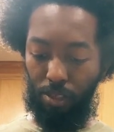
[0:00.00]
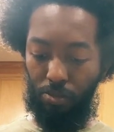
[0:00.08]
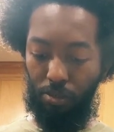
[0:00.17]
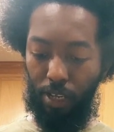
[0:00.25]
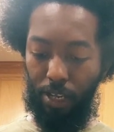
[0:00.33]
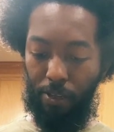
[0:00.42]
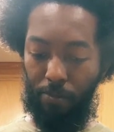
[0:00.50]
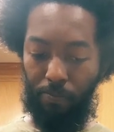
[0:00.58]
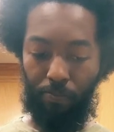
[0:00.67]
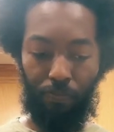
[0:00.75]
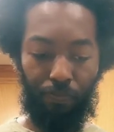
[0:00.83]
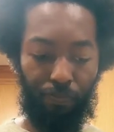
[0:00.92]
okay?
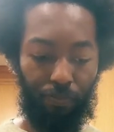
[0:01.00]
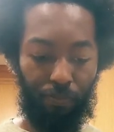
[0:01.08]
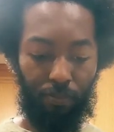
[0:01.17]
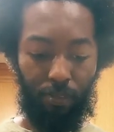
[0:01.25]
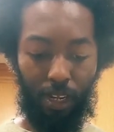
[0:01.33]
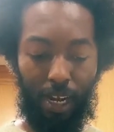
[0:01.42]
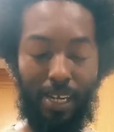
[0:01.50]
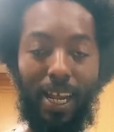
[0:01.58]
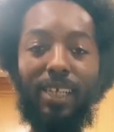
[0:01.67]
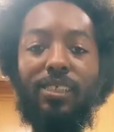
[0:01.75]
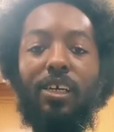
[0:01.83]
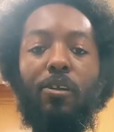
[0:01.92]
And
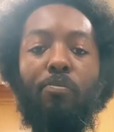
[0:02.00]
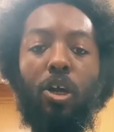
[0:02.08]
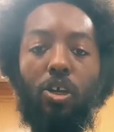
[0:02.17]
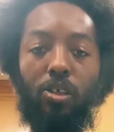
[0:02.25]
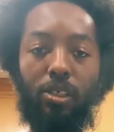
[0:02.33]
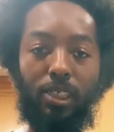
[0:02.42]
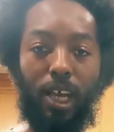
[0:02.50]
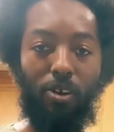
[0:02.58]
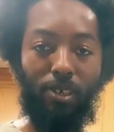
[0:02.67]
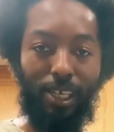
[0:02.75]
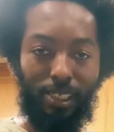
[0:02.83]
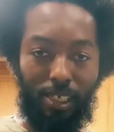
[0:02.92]
that's going to purge
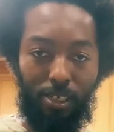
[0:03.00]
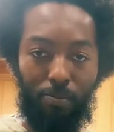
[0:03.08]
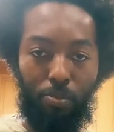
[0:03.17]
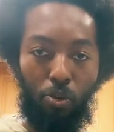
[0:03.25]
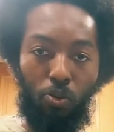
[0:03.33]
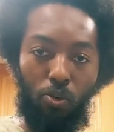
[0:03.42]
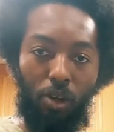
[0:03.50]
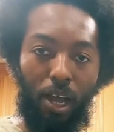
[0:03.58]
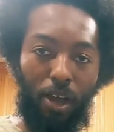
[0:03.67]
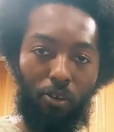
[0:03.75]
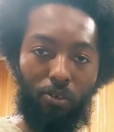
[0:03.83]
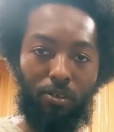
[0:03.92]
out. That's going to pull
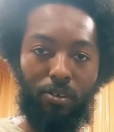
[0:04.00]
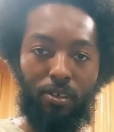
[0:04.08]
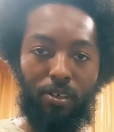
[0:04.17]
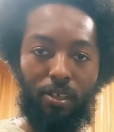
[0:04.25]
out.